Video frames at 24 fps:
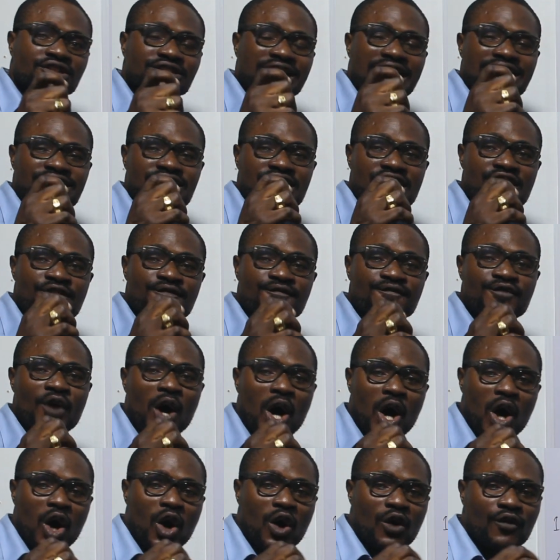that
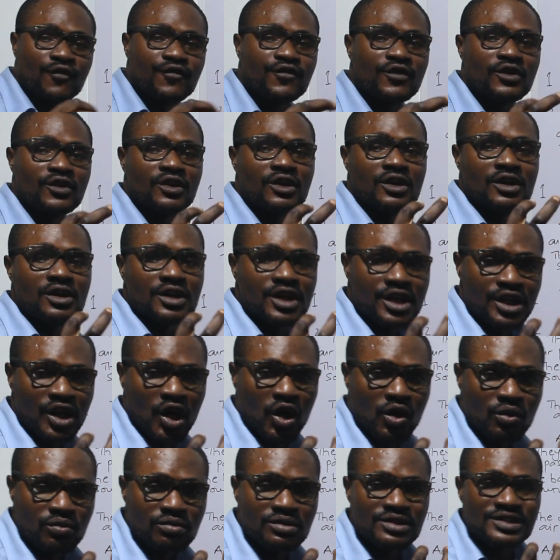involve,
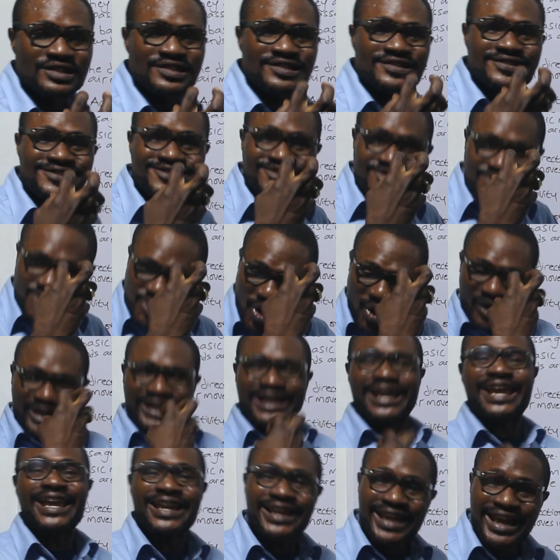
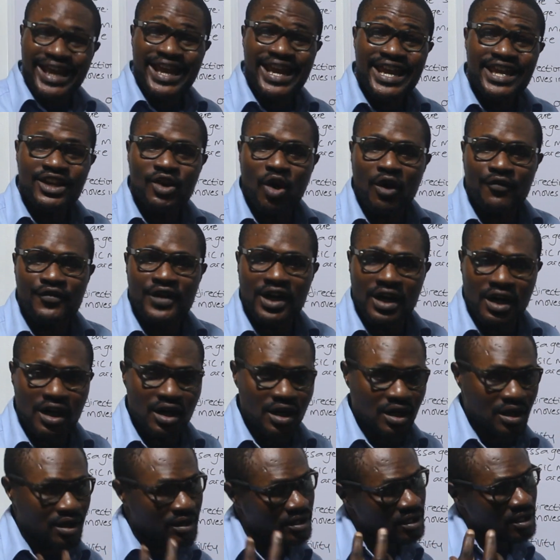sucking in of the
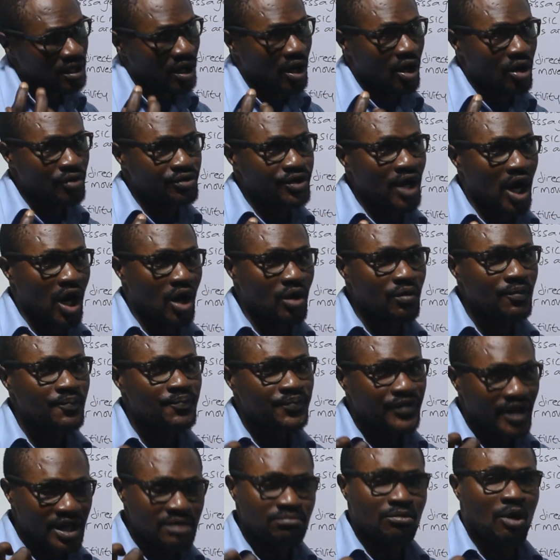air. Although,
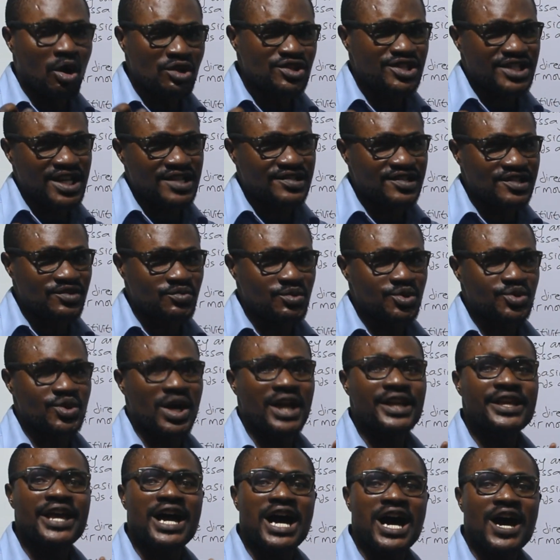in most cases, we
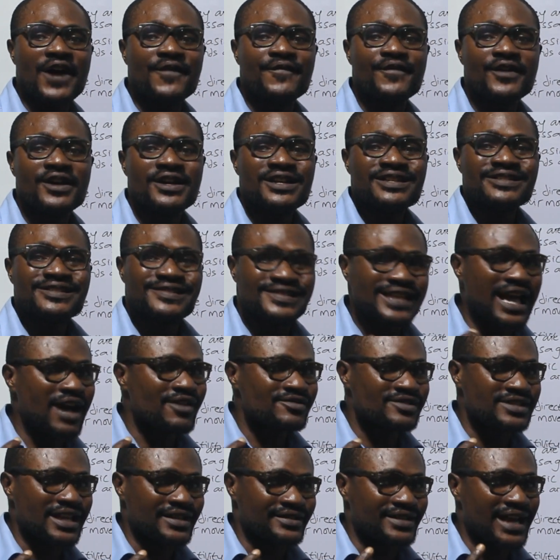usually have
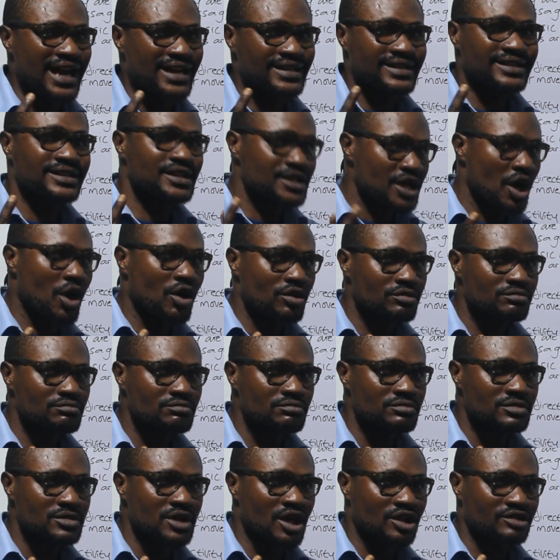sounds like that not
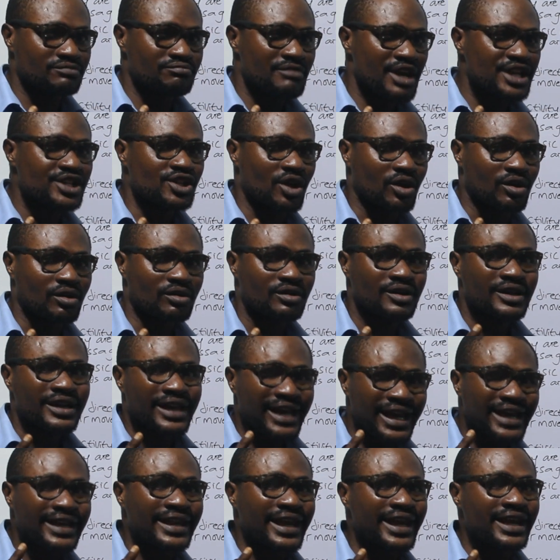major
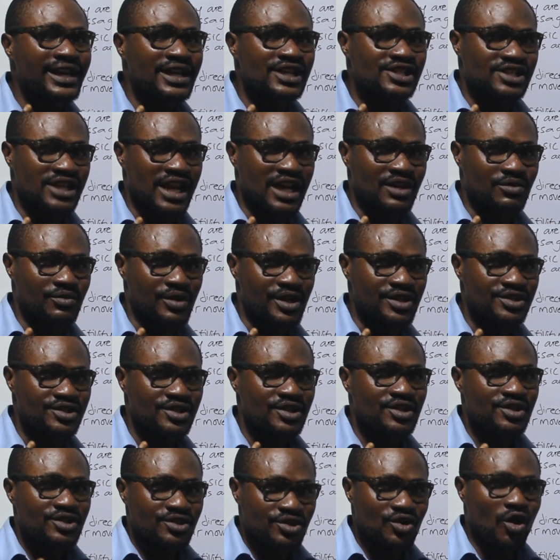in the English
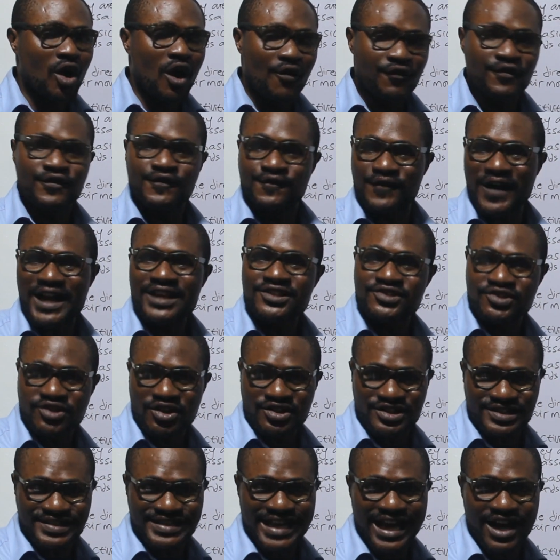language. You often find
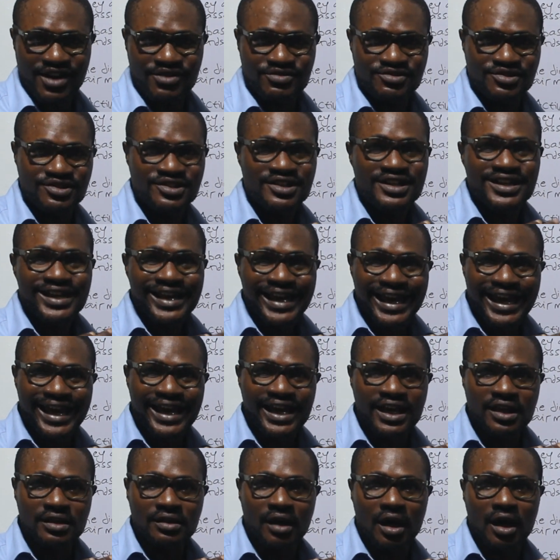such sounds
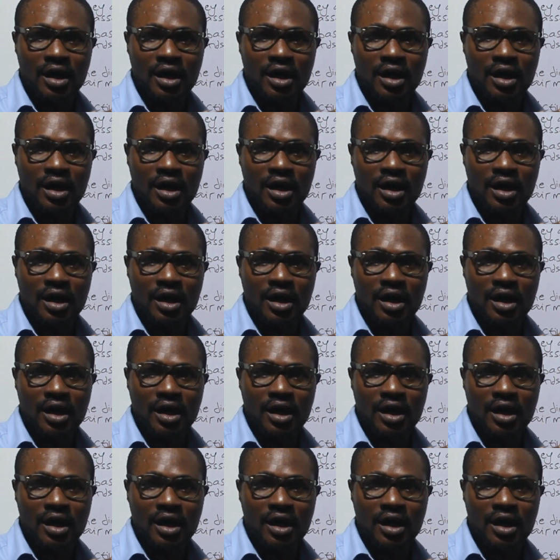in